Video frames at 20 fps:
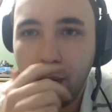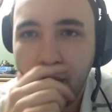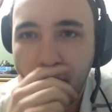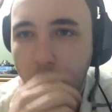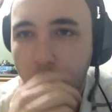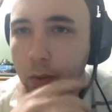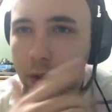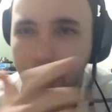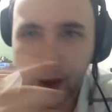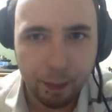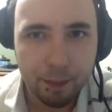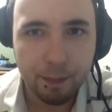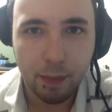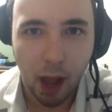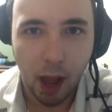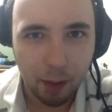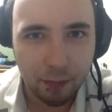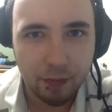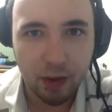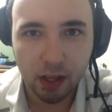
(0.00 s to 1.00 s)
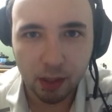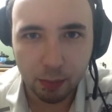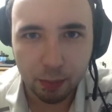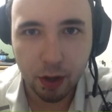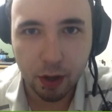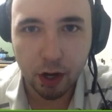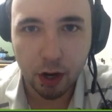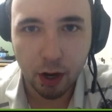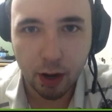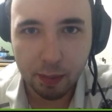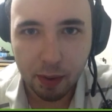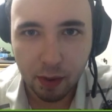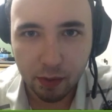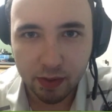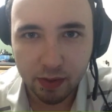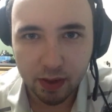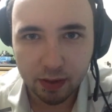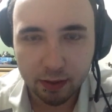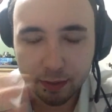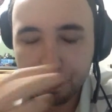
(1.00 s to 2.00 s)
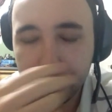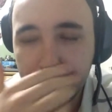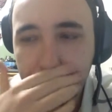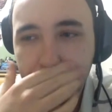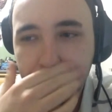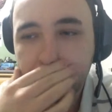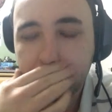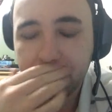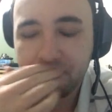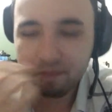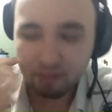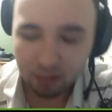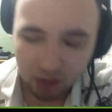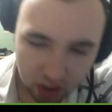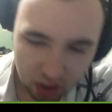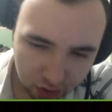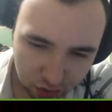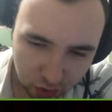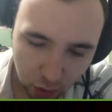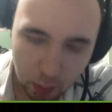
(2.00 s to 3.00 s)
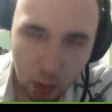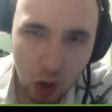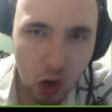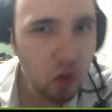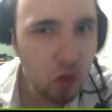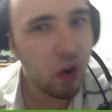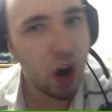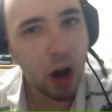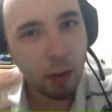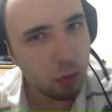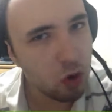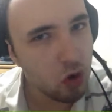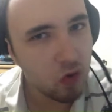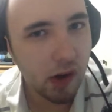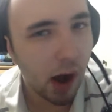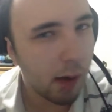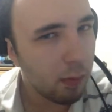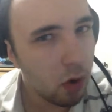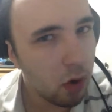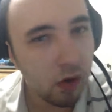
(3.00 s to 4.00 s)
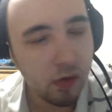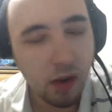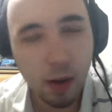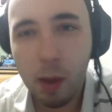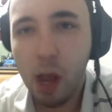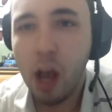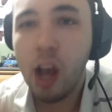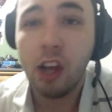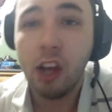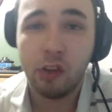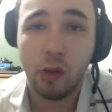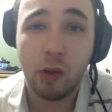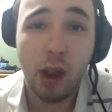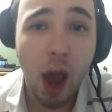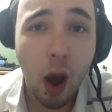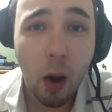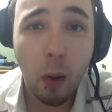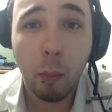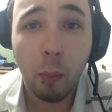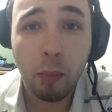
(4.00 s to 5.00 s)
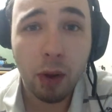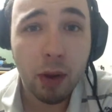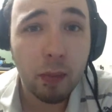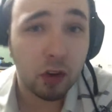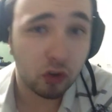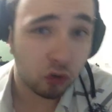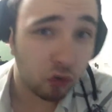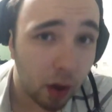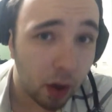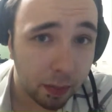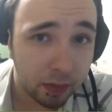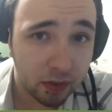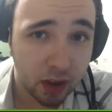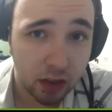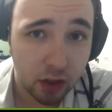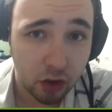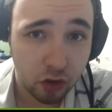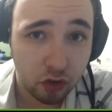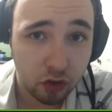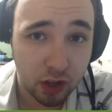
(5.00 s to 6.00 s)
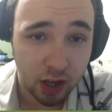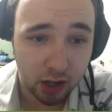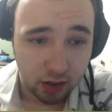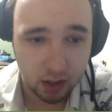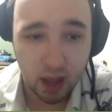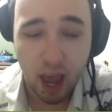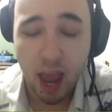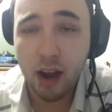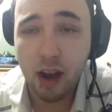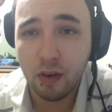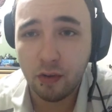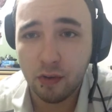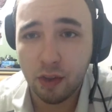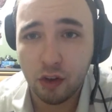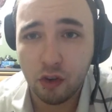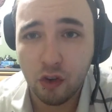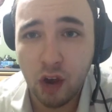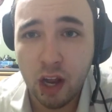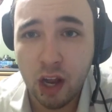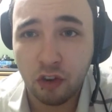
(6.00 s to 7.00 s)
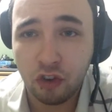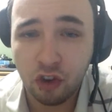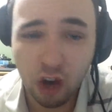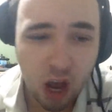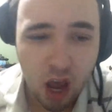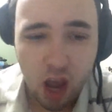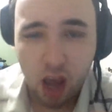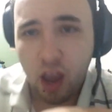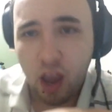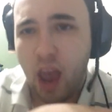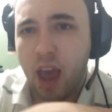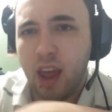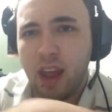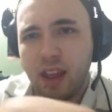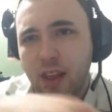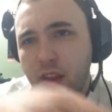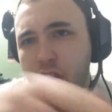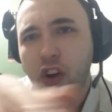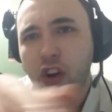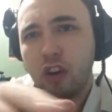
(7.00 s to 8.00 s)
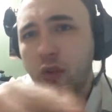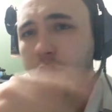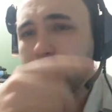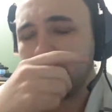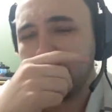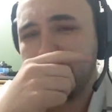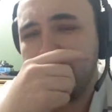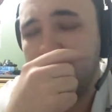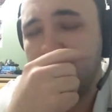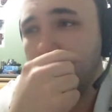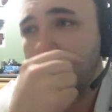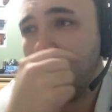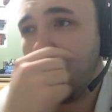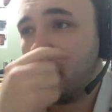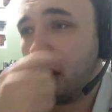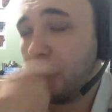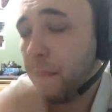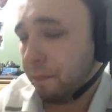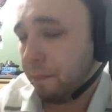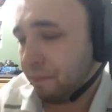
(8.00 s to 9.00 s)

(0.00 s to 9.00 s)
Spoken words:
okay, I'm feeling pretty good about this. So move up, move up, move up. So now I'm pretty much right beside the end of the trench. The trench wasn't very long.